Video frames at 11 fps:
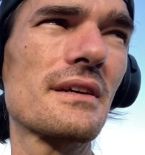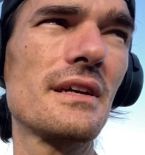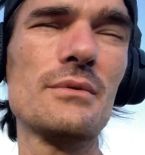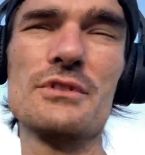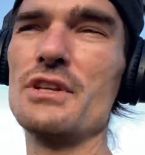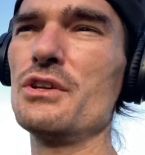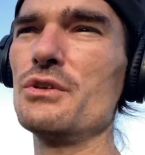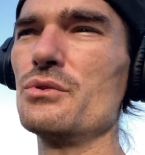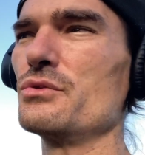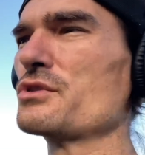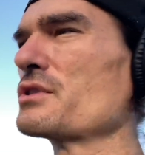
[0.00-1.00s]
He was
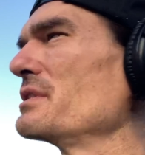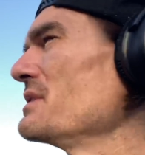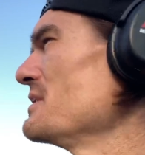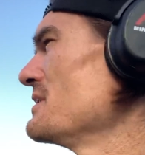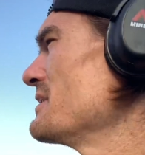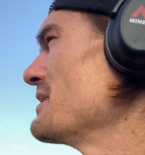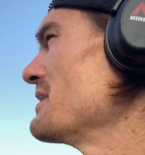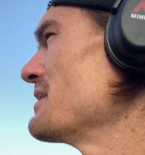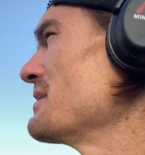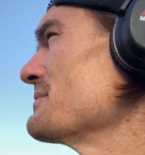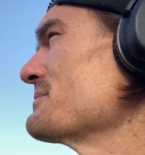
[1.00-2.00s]
huge.
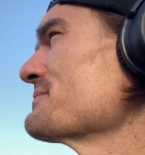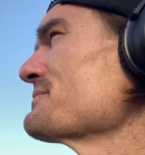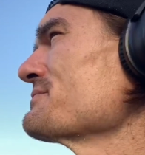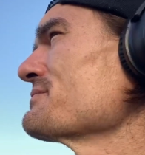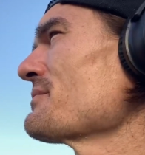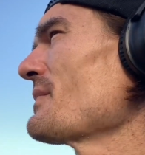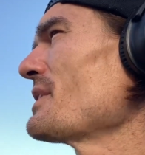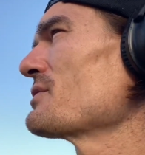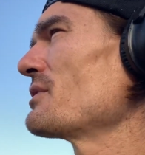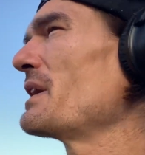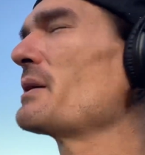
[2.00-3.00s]
Uh,
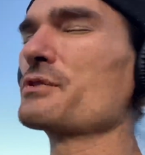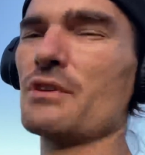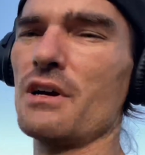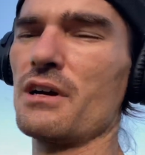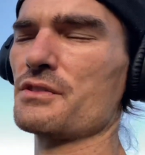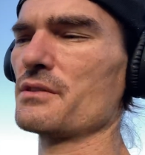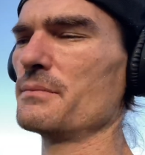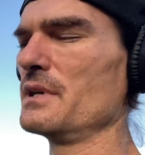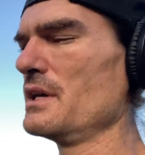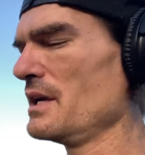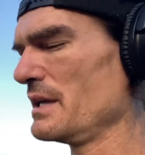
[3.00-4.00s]
so that was awesome.
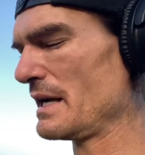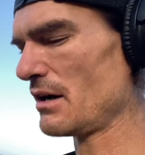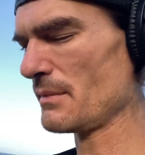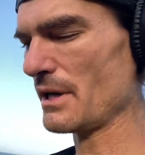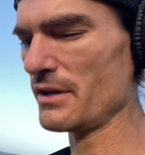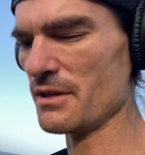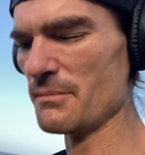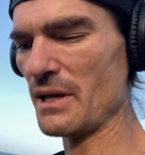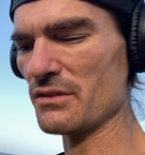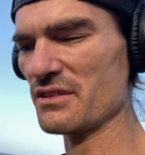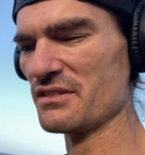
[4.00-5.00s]
Now I'm out here
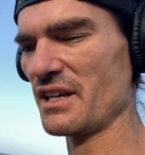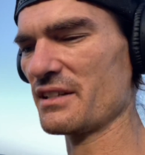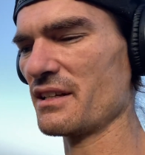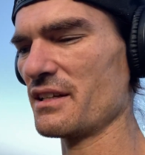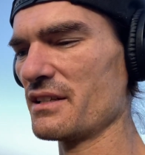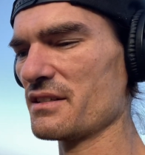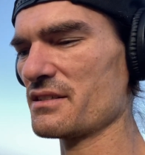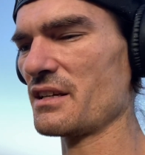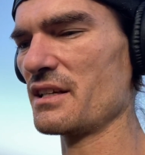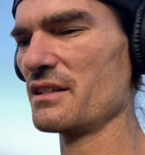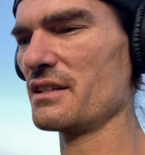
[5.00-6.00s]
metal detecting. I
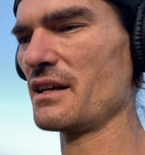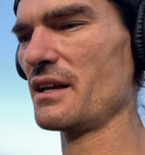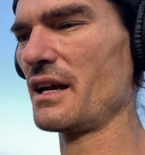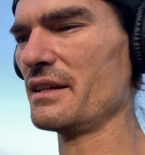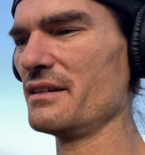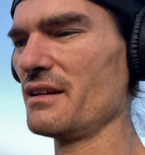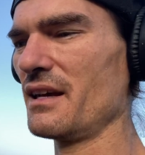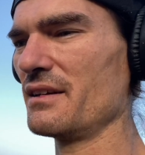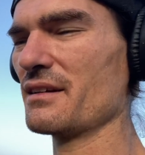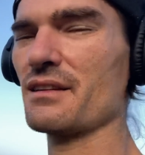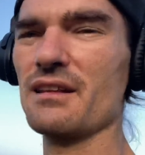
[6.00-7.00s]
decided uh, I, I
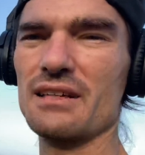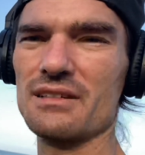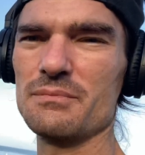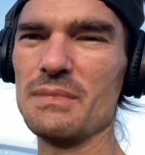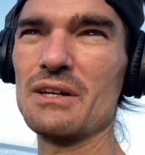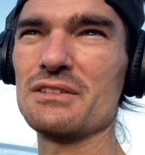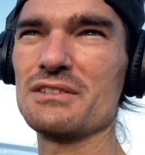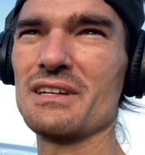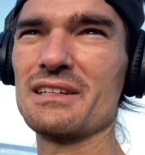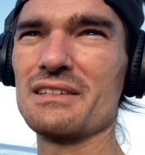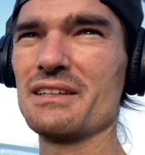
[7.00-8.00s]
neglected metal
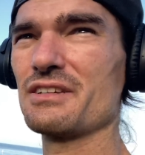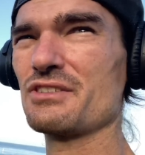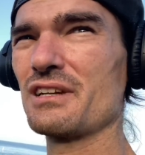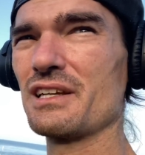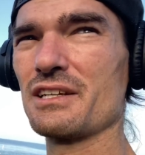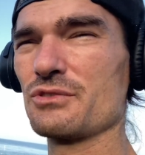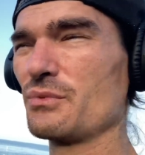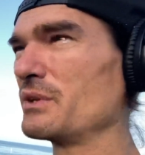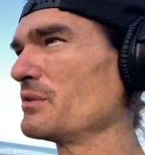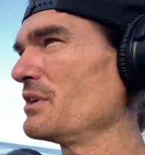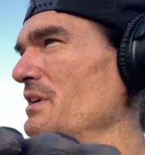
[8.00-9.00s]
detecting yesterday because we
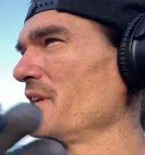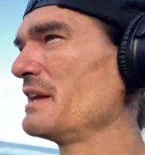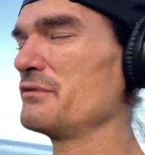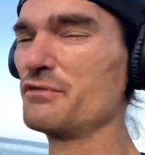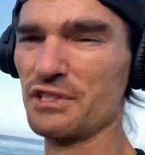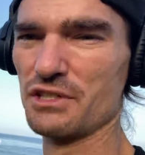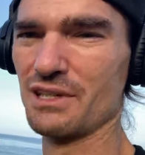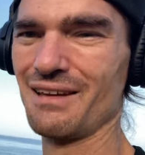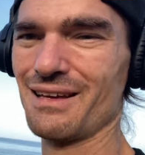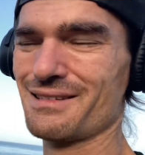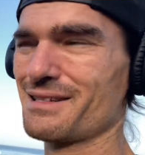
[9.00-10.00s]
were on a fishing
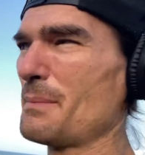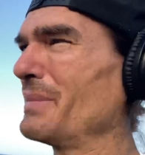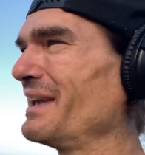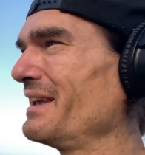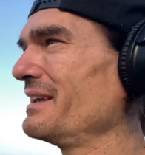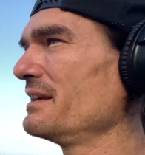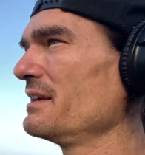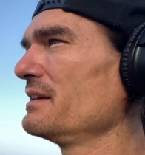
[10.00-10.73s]
escapade.